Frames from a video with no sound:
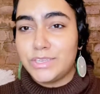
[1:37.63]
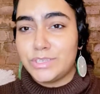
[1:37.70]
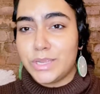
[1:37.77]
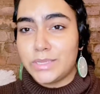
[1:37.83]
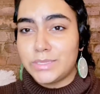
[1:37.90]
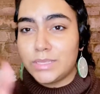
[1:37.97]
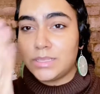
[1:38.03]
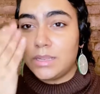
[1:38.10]

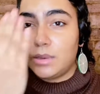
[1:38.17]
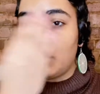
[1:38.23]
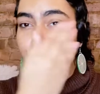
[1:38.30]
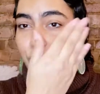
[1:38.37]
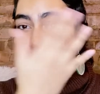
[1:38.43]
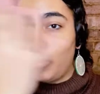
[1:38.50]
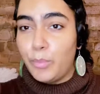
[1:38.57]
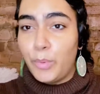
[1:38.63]
just as a little
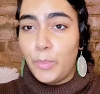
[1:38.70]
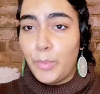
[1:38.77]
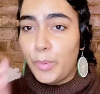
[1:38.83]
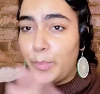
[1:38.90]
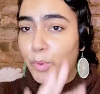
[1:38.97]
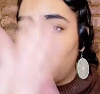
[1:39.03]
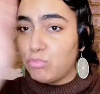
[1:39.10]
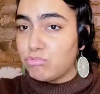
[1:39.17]
boop, boop, boop, boop,
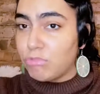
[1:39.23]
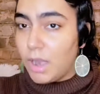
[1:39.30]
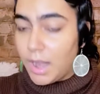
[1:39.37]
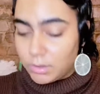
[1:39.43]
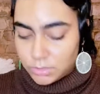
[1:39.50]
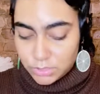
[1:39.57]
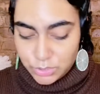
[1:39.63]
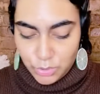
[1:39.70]
boop, run
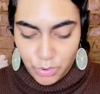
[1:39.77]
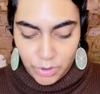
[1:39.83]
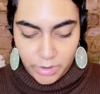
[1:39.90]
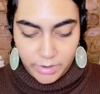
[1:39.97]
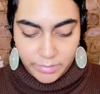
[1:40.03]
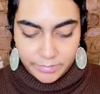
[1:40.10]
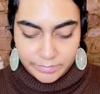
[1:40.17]
out the door.